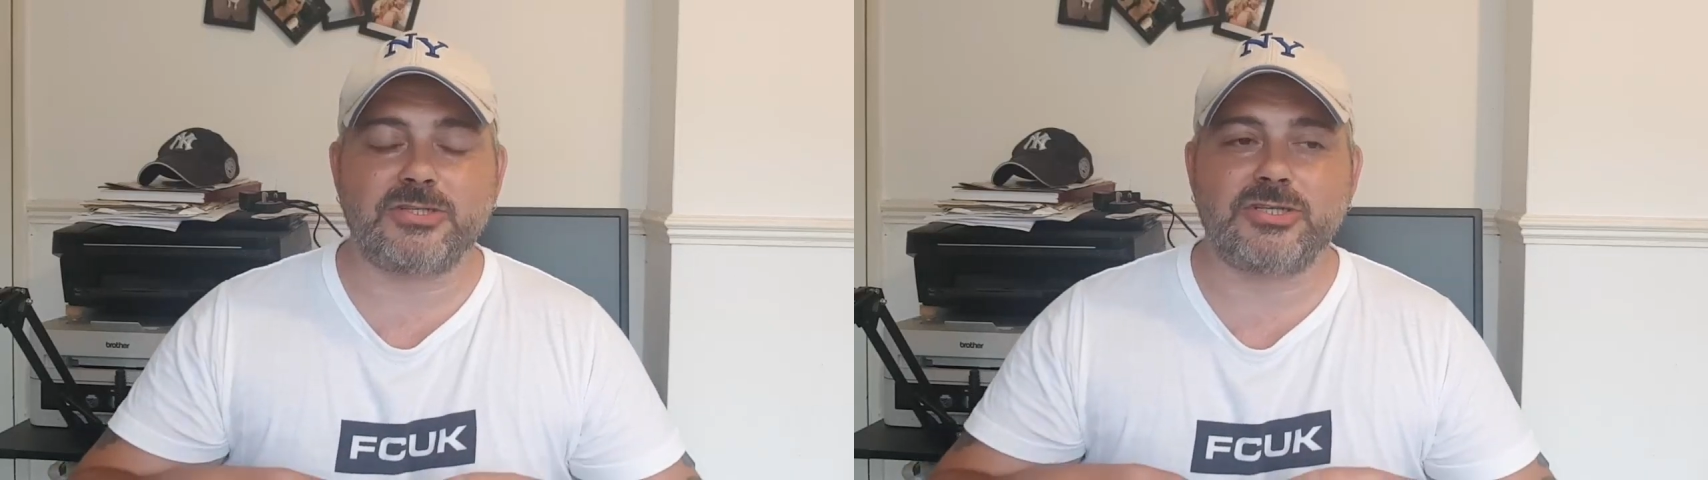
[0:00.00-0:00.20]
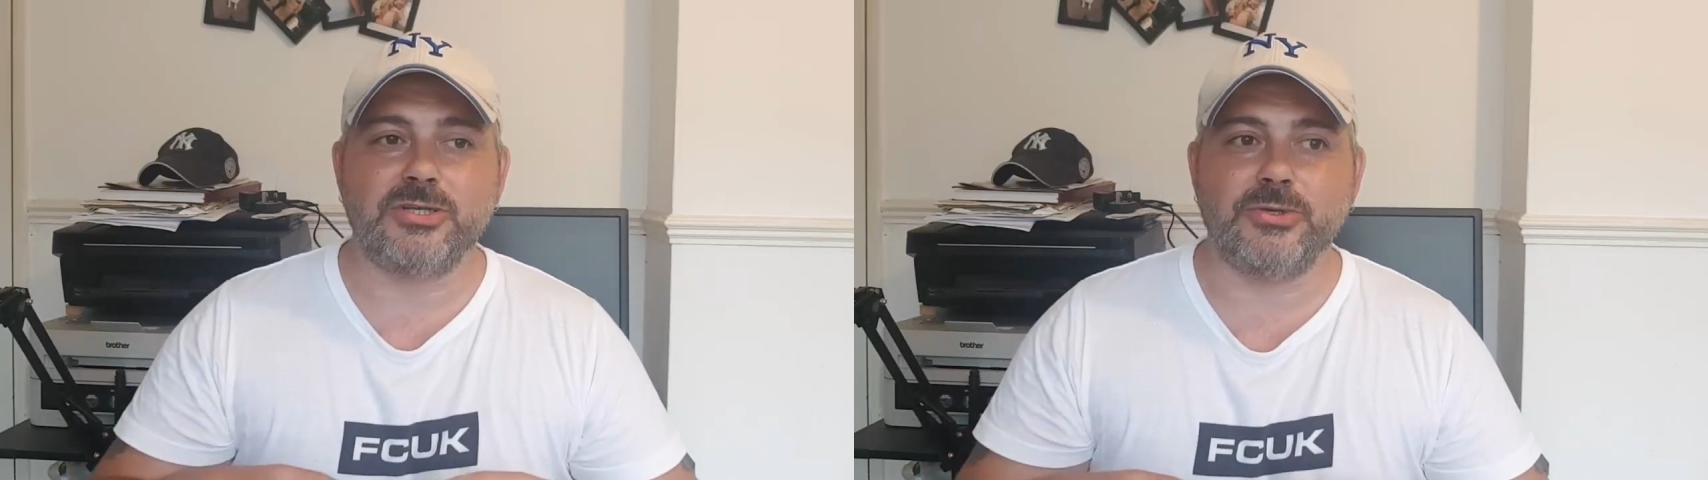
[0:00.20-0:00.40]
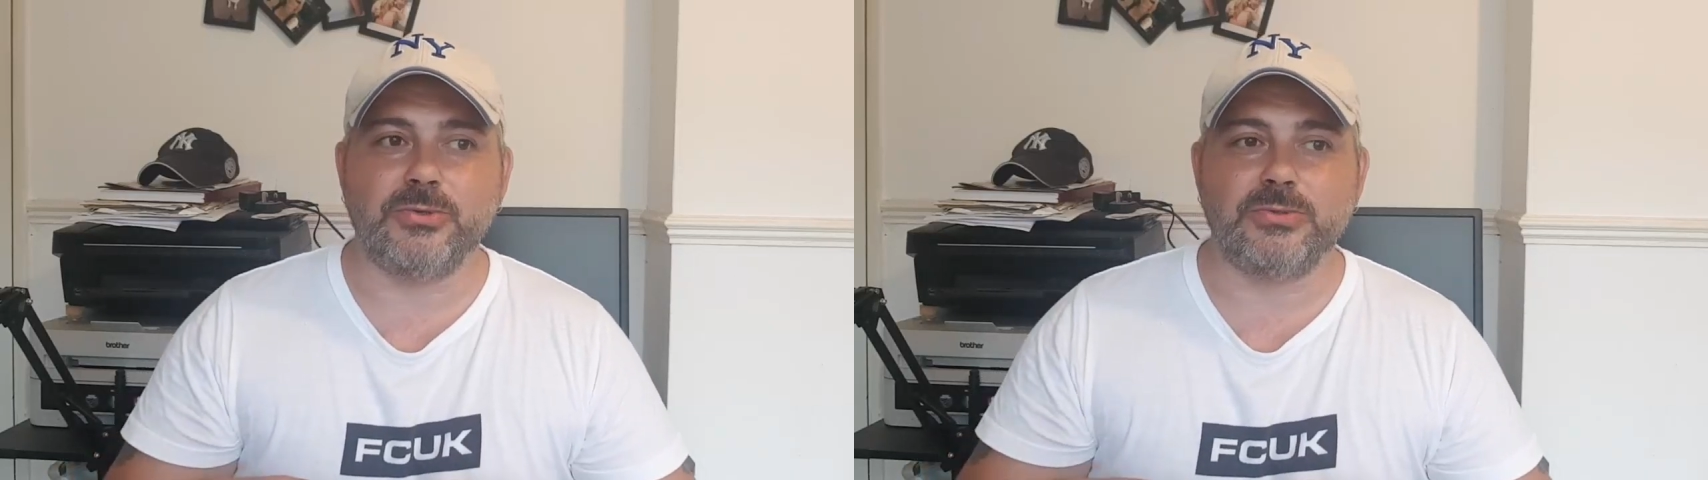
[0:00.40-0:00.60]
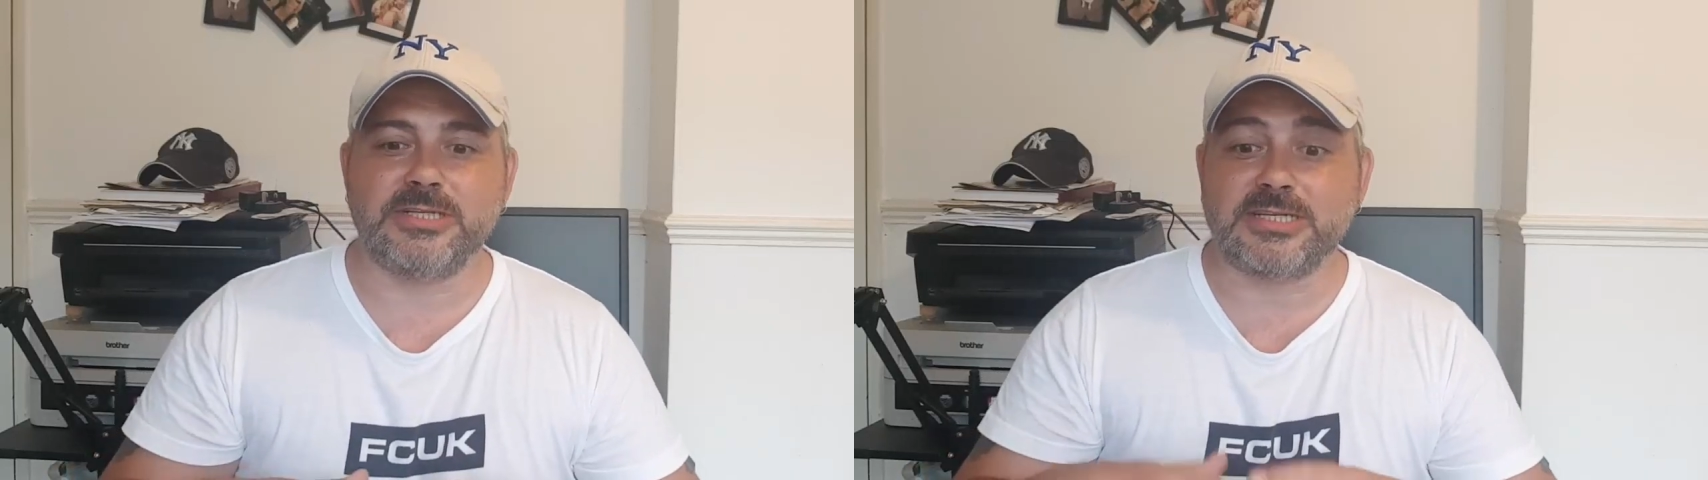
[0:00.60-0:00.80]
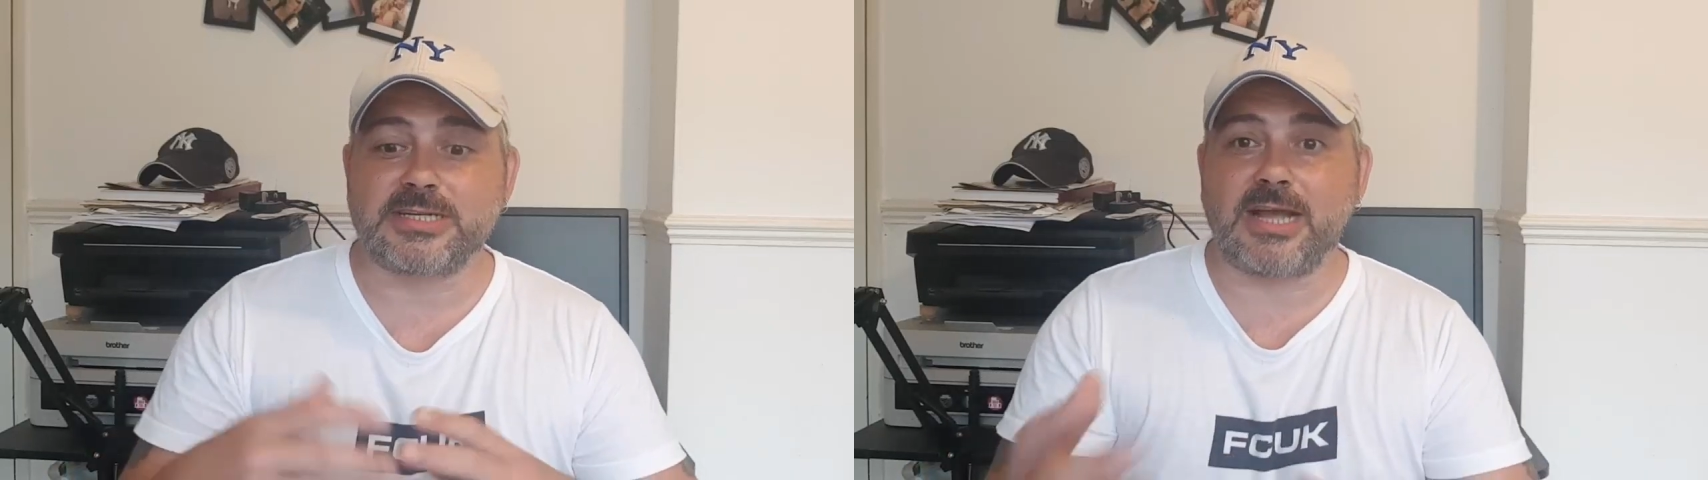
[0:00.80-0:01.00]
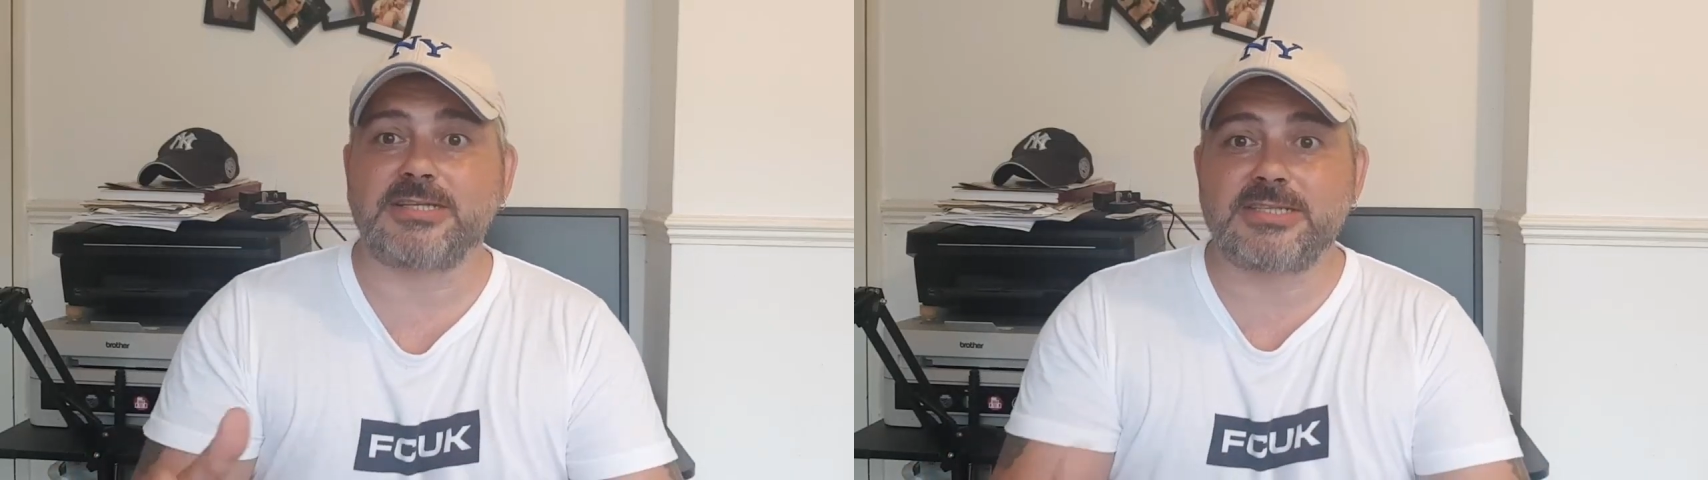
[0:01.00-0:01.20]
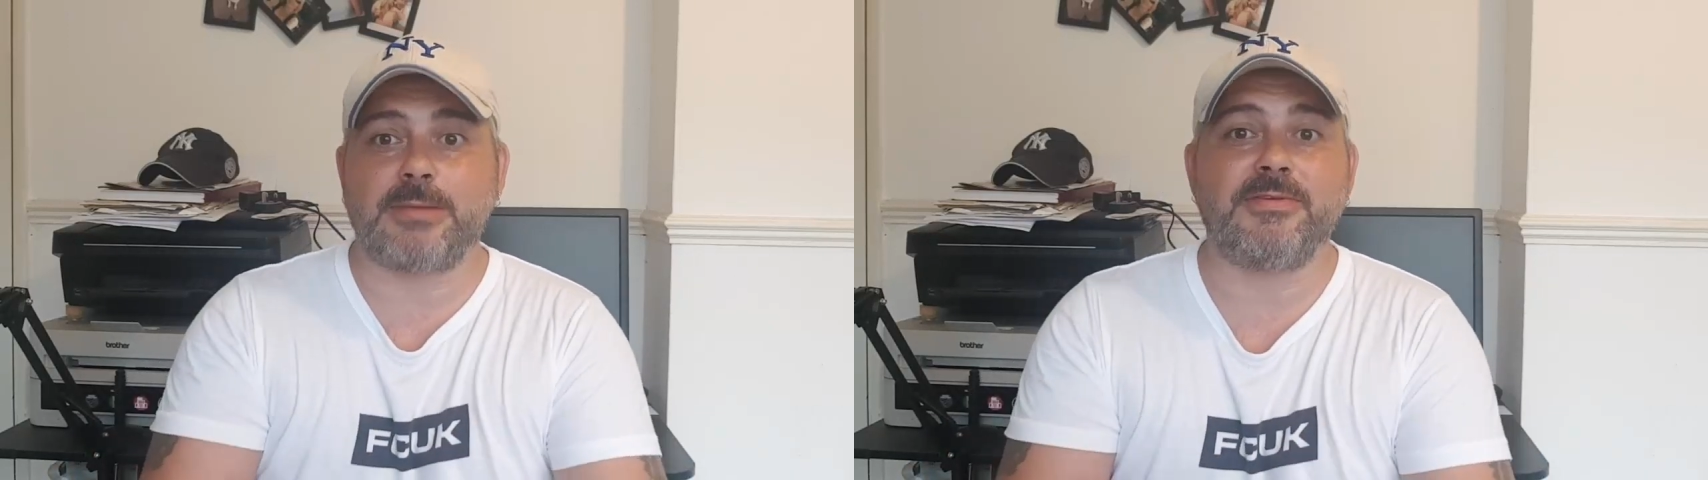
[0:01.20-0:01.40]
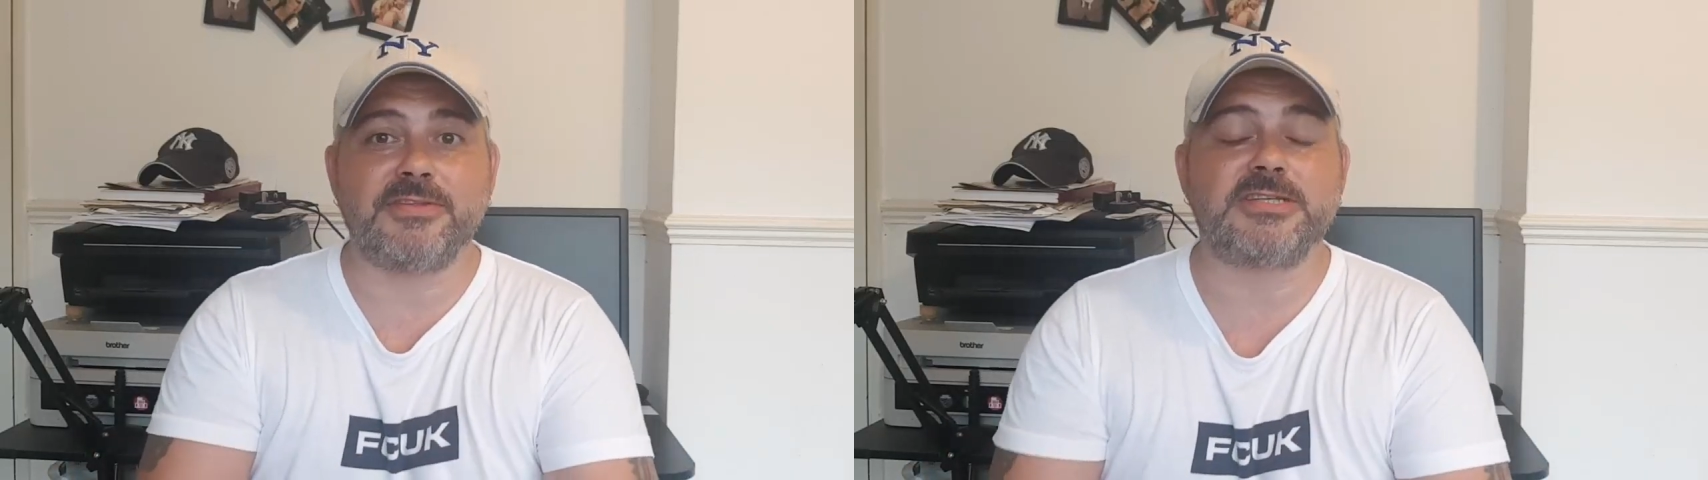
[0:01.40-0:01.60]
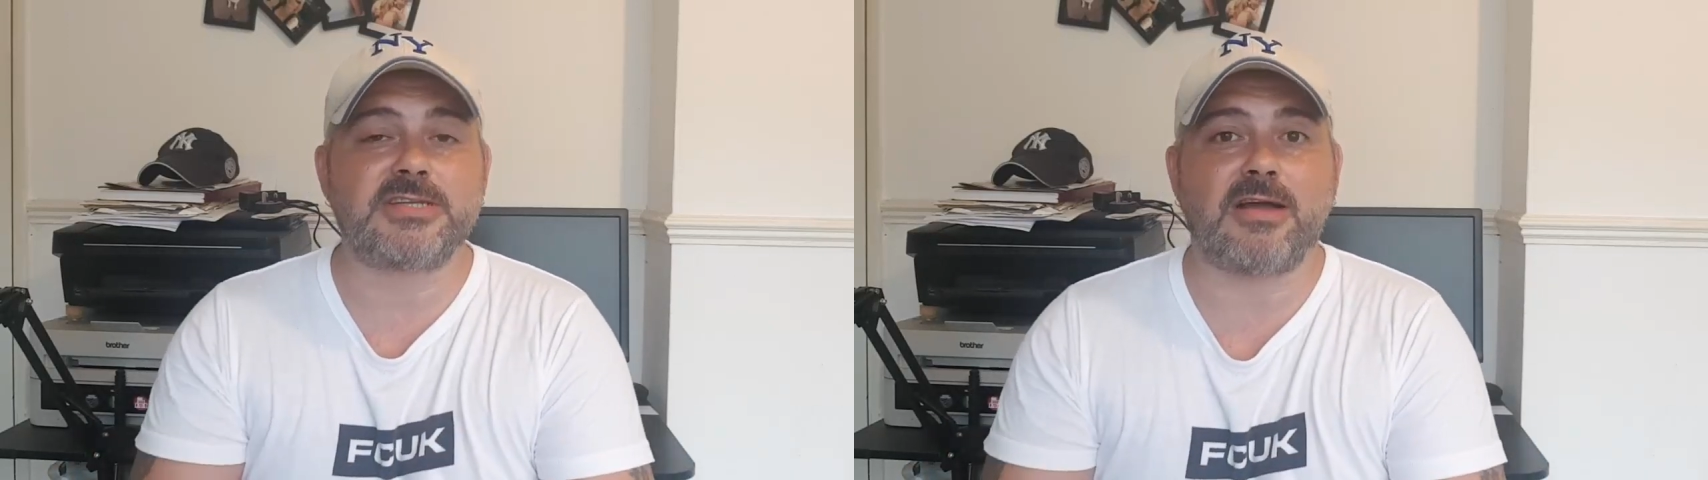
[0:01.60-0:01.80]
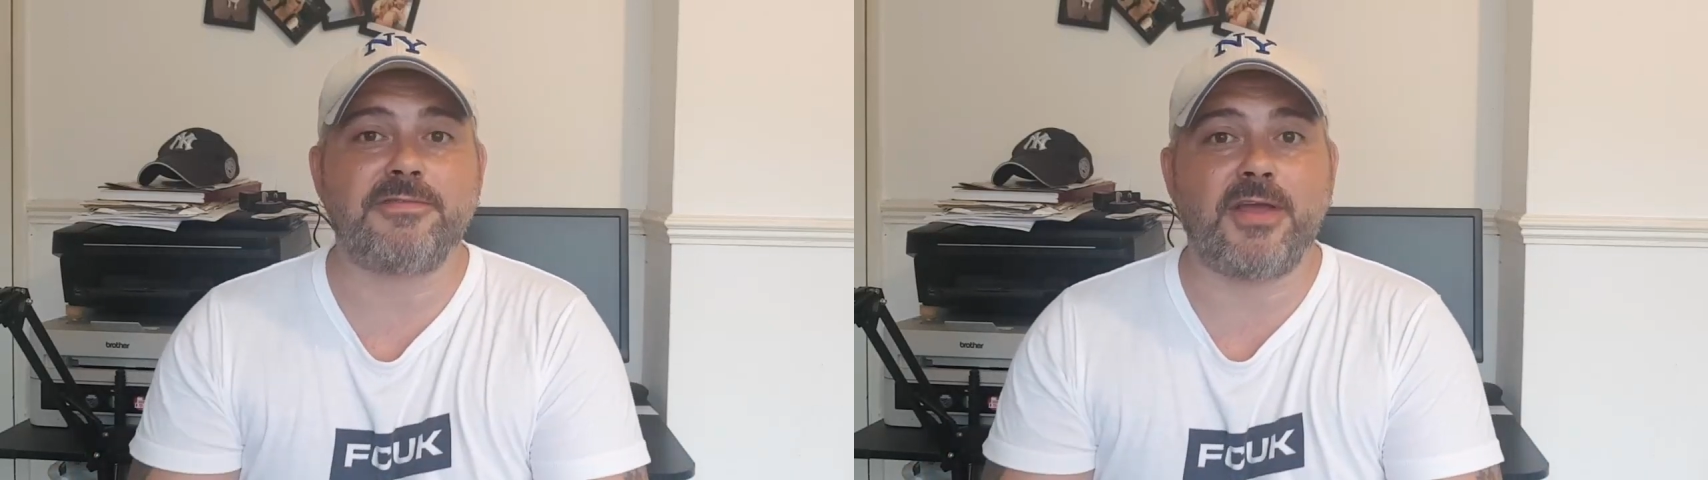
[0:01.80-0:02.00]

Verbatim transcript: to discuss some of the stuff